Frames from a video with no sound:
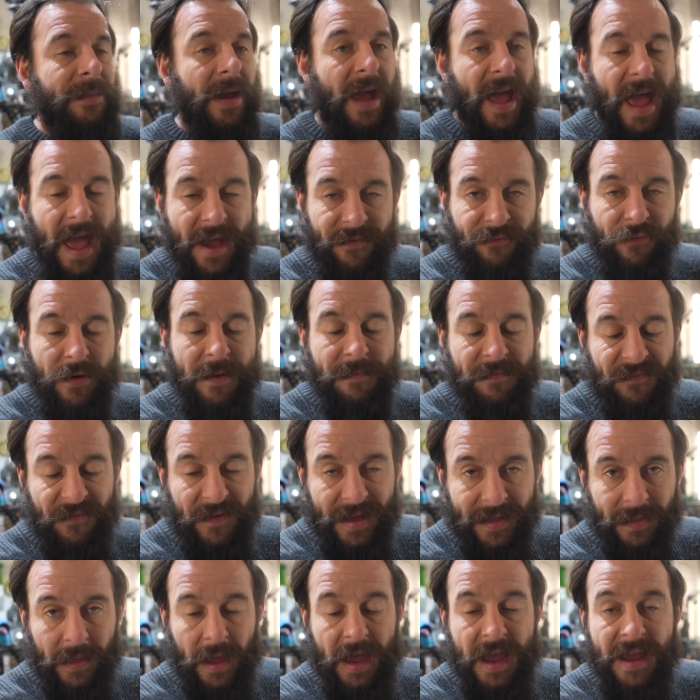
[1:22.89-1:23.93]
But
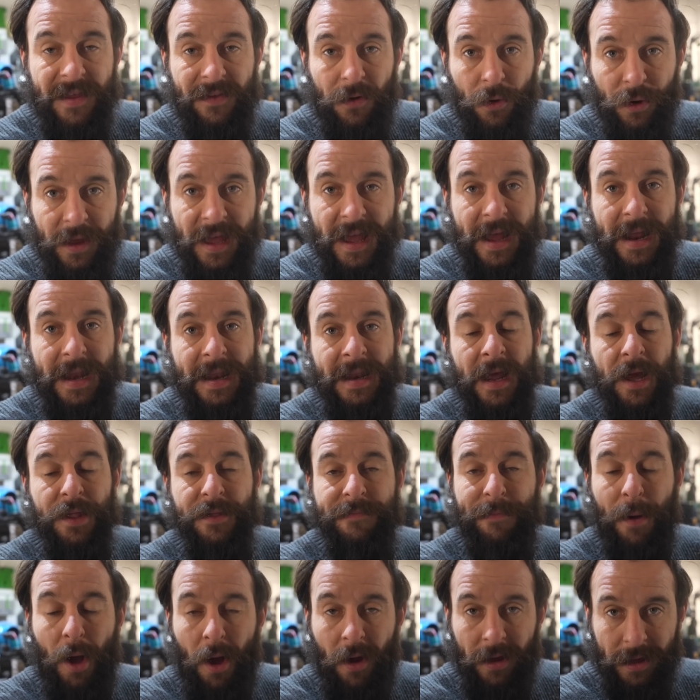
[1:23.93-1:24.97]
everything that he took in
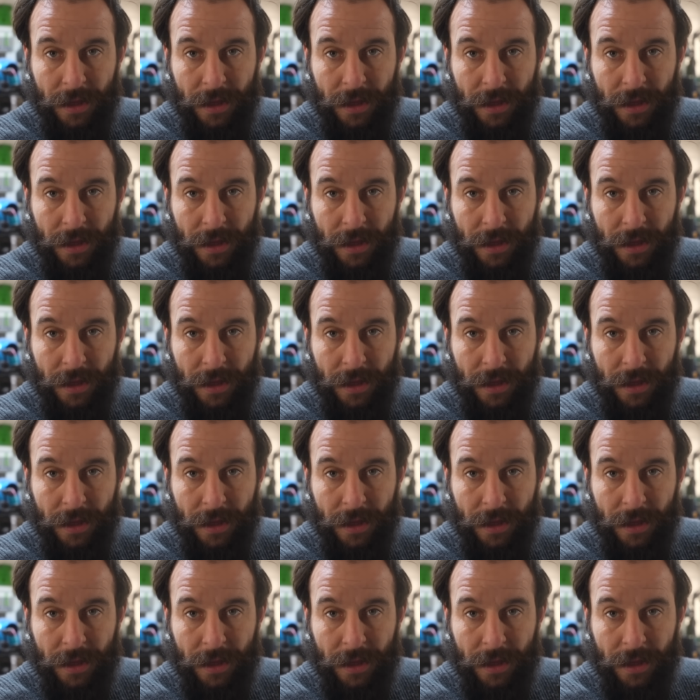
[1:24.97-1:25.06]
as part